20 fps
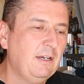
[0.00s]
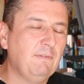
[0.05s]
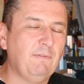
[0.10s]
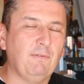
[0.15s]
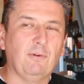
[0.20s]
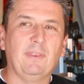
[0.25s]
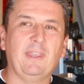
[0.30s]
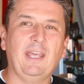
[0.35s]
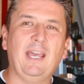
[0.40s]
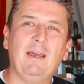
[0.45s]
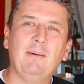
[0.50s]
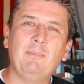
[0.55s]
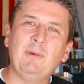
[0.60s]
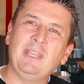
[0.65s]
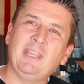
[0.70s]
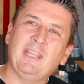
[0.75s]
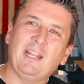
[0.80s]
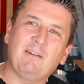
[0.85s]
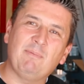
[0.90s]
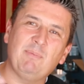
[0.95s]
for them,
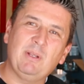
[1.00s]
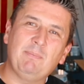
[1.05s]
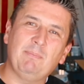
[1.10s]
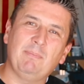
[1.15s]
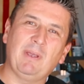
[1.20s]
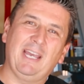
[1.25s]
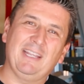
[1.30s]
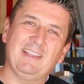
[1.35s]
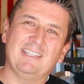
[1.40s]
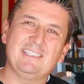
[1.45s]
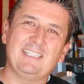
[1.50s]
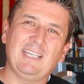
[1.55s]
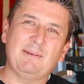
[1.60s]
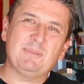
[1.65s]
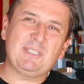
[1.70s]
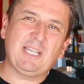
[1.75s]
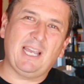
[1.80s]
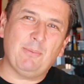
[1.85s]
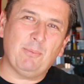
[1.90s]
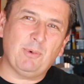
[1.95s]
and then I've been, at the same
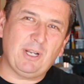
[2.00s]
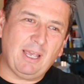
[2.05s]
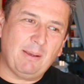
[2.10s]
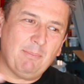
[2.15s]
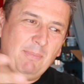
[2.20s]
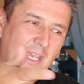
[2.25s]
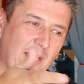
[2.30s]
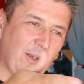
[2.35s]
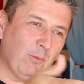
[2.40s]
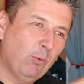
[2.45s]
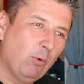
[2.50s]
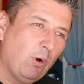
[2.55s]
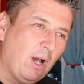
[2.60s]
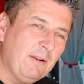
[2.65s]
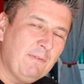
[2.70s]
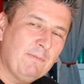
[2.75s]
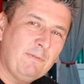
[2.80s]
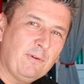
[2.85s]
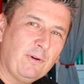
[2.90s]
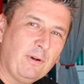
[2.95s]
time, when I make
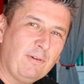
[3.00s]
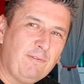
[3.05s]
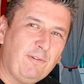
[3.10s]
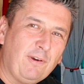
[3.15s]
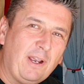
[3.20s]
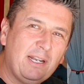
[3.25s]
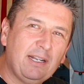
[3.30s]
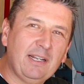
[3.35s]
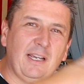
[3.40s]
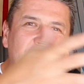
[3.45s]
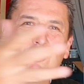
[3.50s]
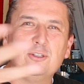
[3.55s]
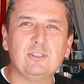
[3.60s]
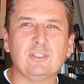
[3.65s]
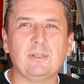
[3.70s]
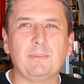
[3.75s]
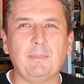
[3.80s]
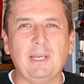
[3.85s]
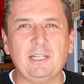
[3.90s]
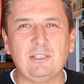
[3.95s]
one for a friend, I
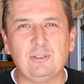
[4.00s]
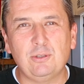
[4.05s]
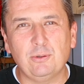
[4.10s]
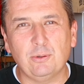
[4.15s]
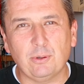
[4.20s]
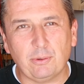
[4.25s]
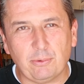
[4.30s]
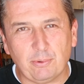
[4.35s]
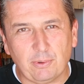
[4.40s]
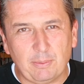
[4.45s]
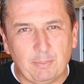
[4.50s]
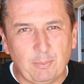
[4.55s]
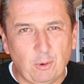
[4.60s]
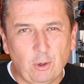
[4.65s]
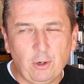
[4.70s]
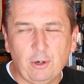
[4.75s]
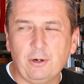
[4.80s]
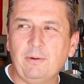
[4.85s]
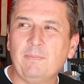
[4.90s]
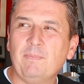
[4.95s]
usually make 2 or 3
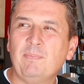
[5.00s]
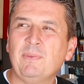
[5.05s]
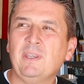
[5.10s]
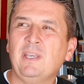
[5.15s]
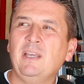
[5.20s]
more.